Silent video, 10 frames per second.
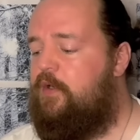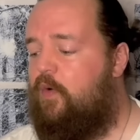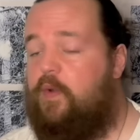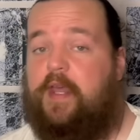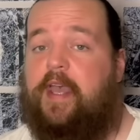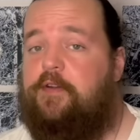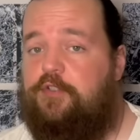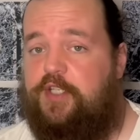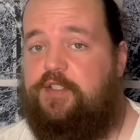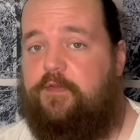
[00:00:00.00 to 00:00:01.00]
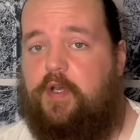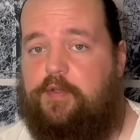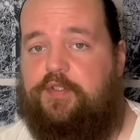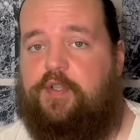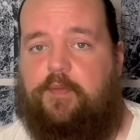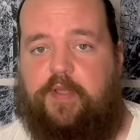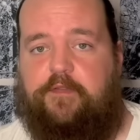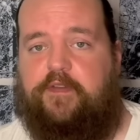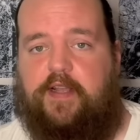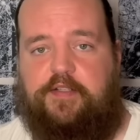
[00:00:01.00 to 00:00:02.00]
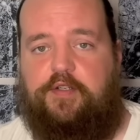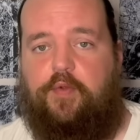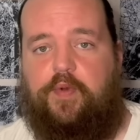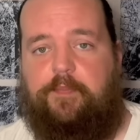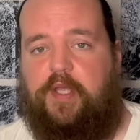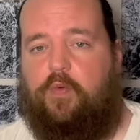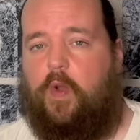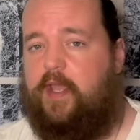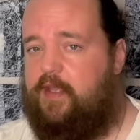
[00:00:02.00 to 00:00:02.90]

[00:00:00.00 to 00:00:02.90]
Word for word: or the energies of others could be affecting you in a big way.